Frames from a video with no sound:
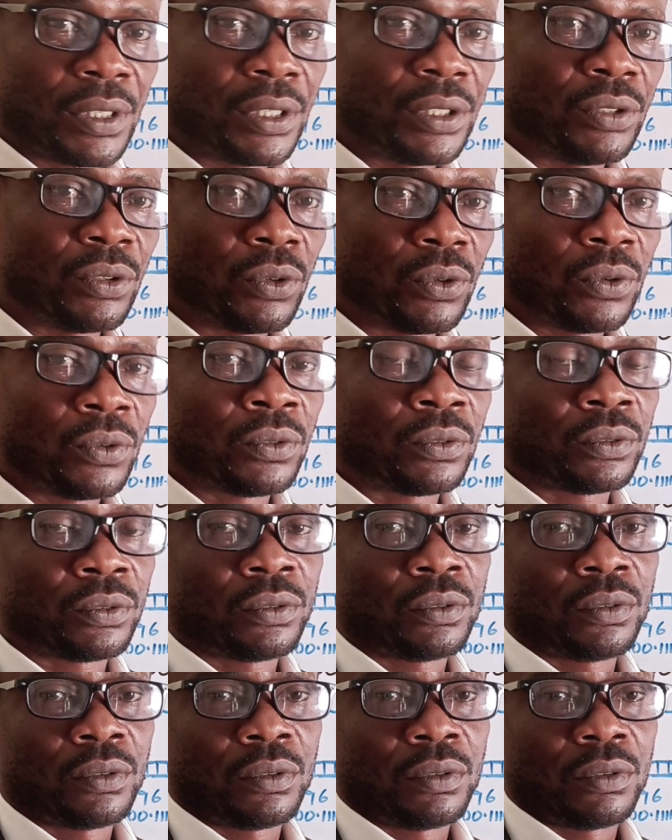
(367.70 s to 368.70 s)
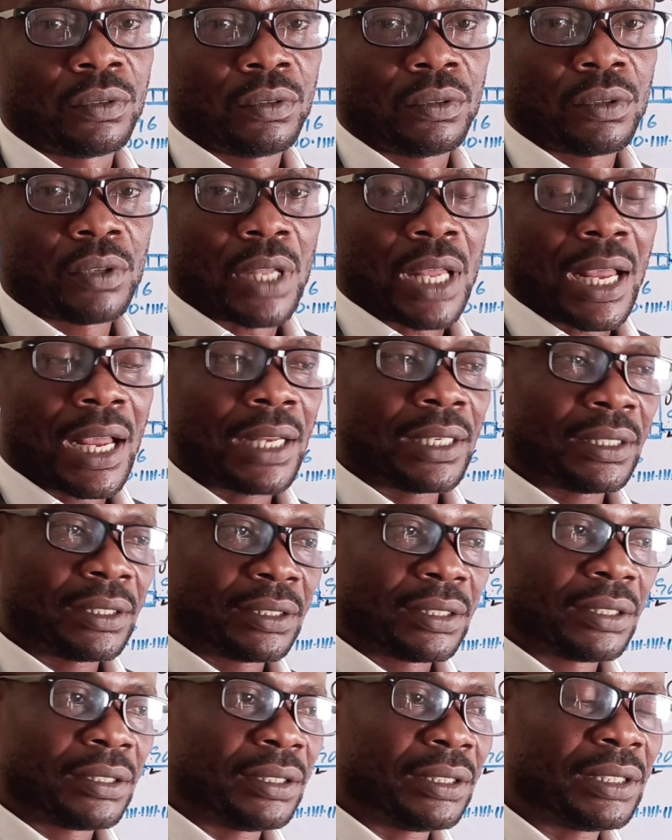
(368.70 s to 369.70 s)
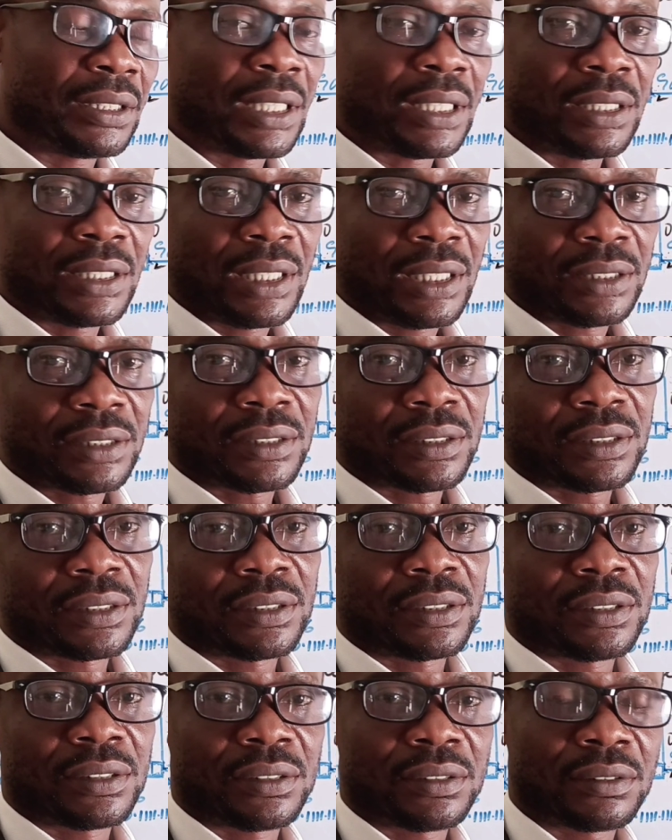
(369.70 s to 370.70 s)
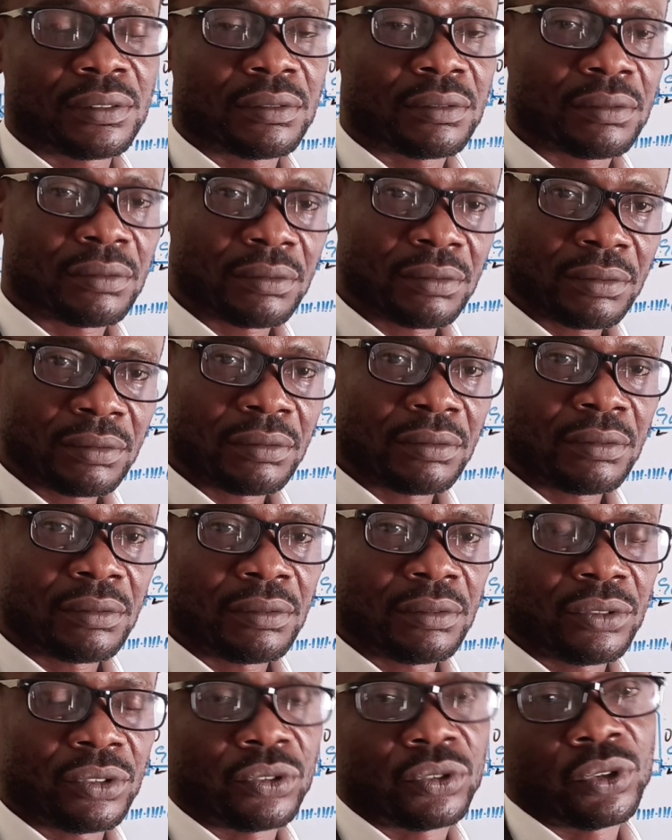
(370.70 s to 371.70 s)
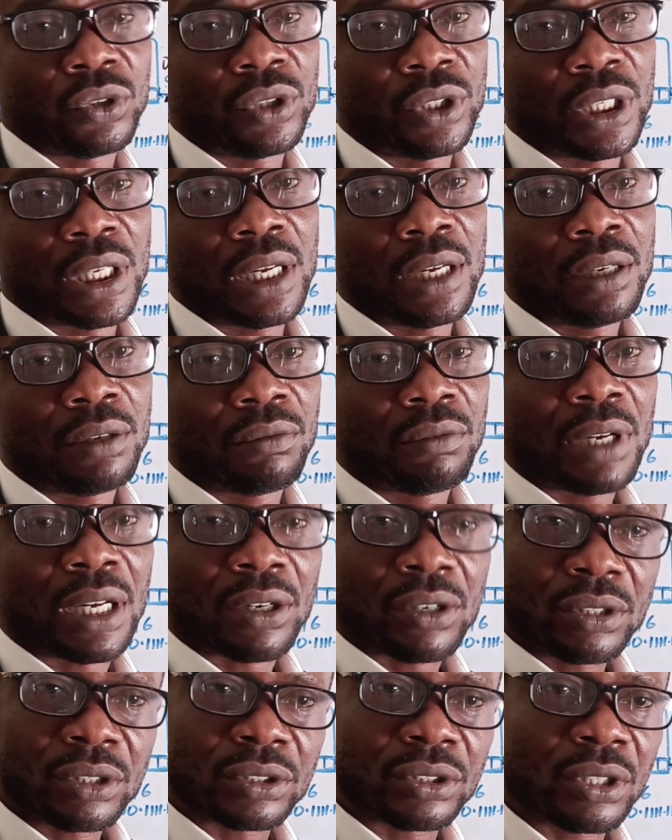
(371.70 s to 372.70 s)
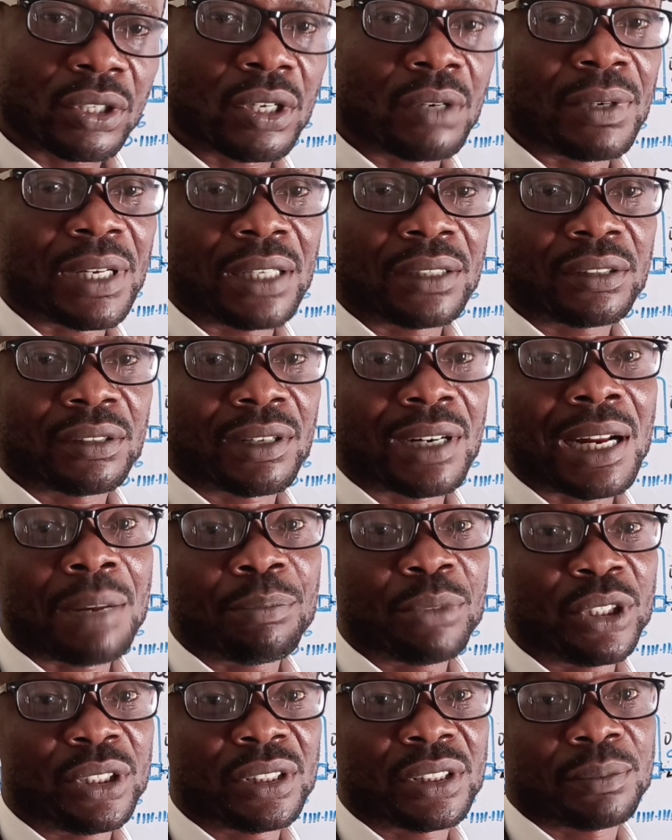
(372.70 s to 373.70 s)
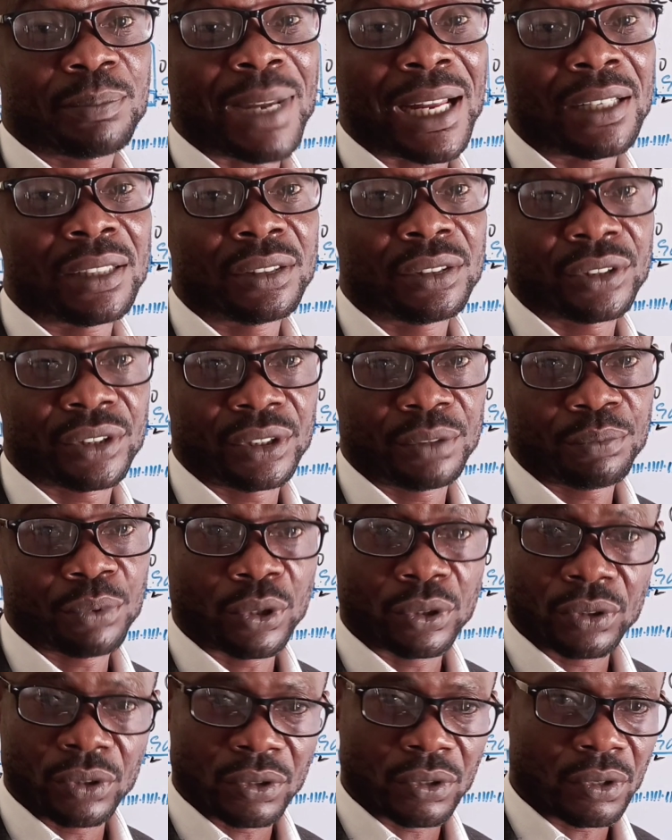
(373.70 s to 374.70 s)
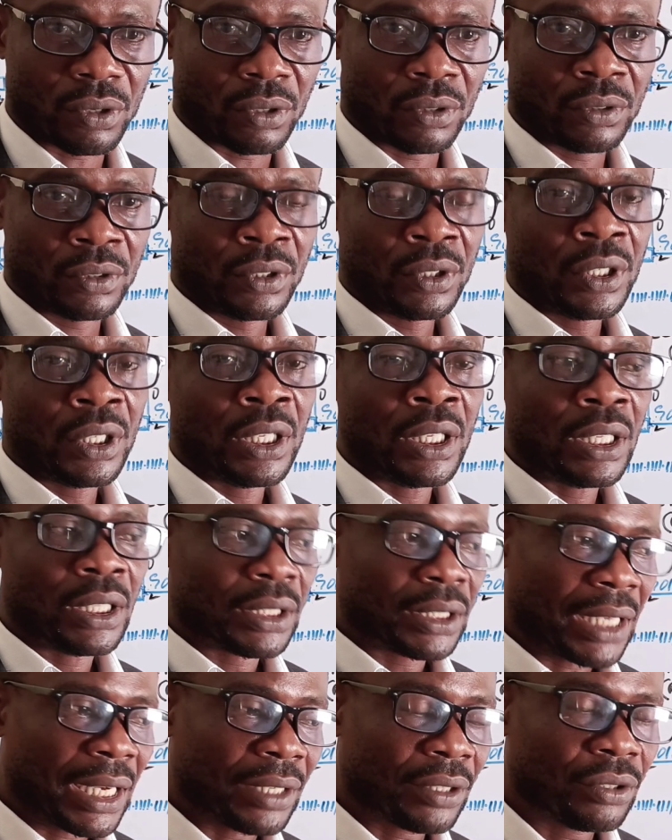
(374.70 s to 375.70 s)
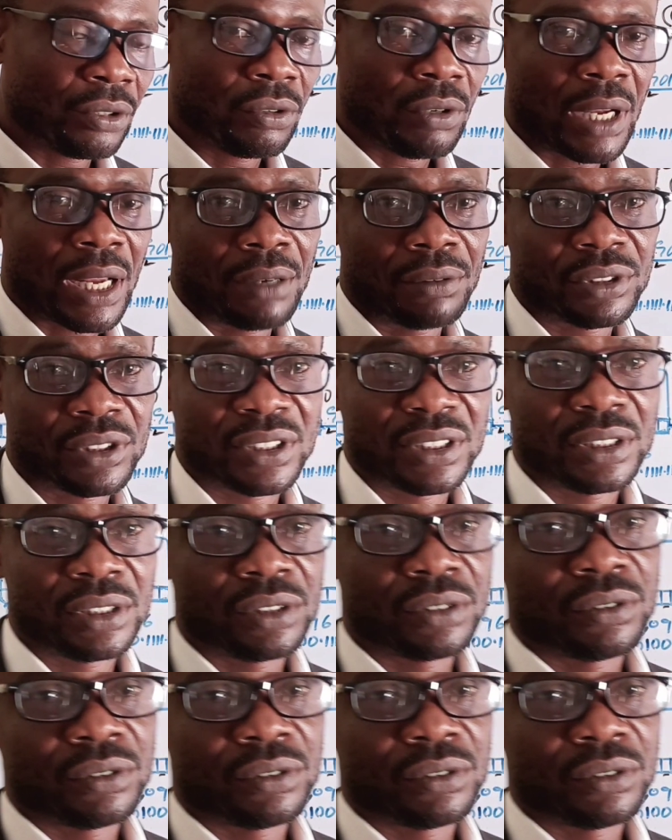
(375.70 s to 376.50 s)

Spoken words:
and in the next tutorial, we are going to talk about rapid spanning tree protocol. Thank you. I'll see